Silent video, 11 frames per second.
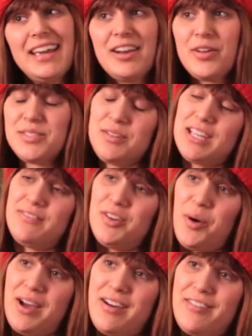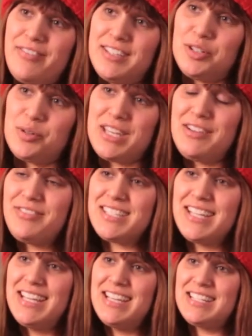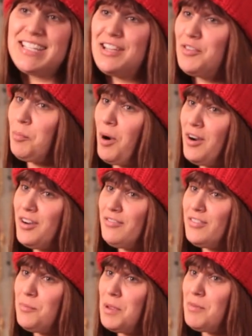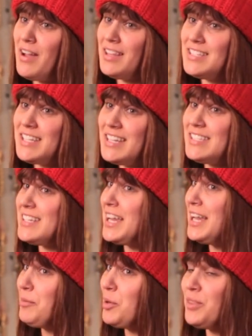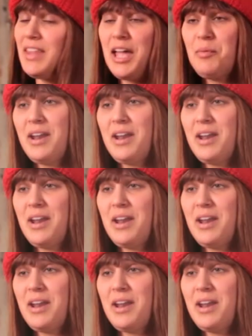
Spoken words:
and also give you a fun little gift to give your partner for maybe Valentine's Day, birthday,